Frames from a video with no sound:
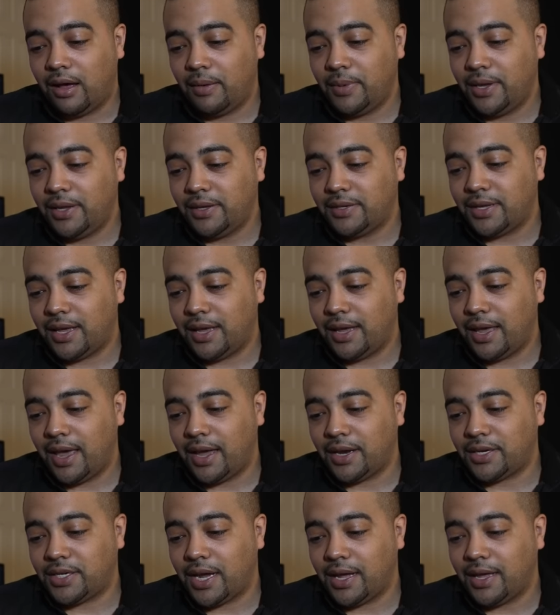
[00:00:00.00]
He's saying,
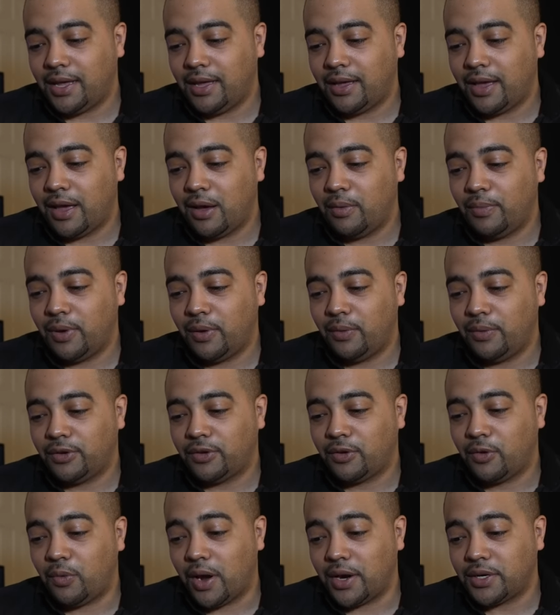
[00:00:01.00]
hey, a checking account
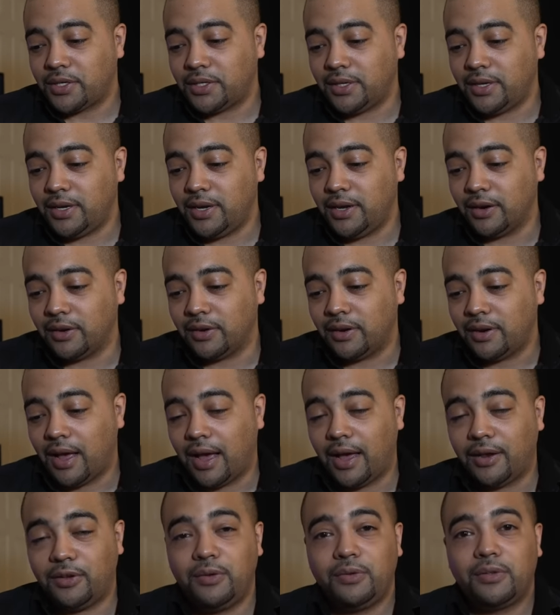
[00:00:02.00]
bonus question here.
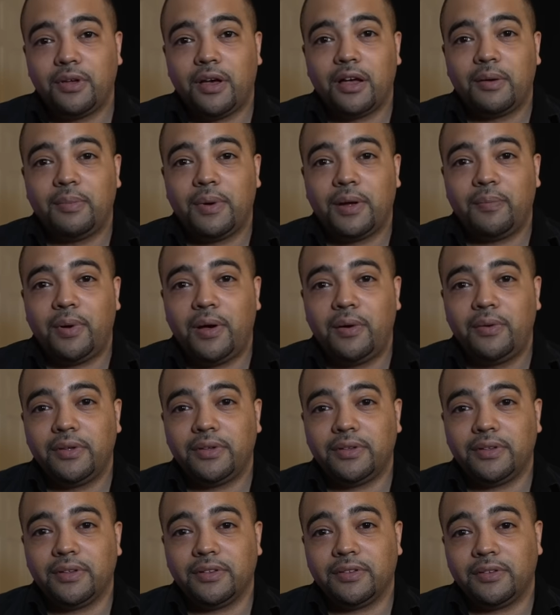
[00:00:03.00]
I do talk about
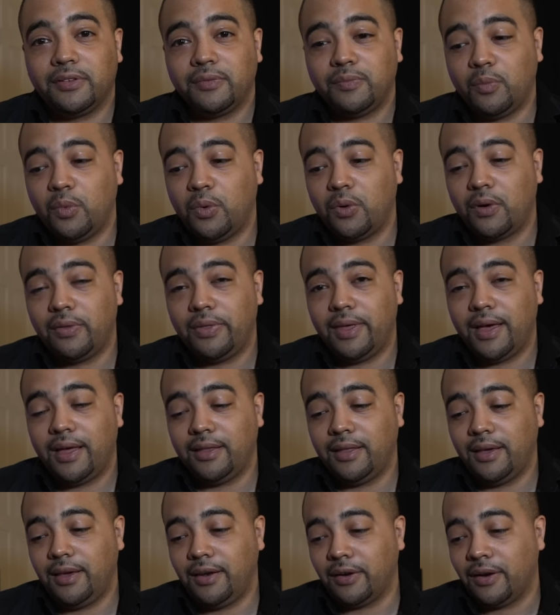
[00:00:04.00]
bonuses. More on
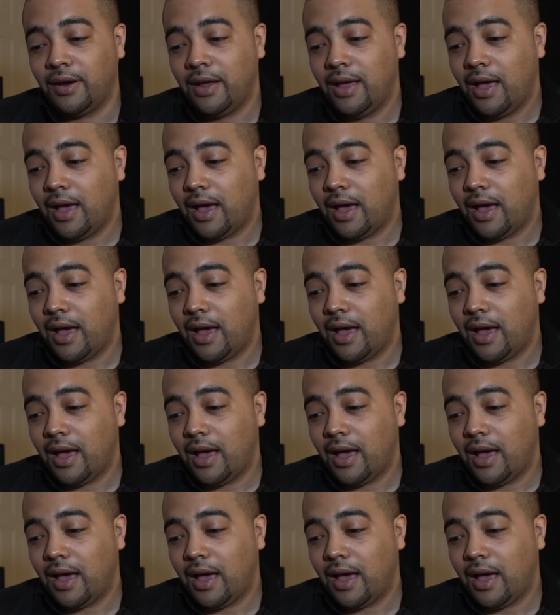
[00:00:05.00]
that later.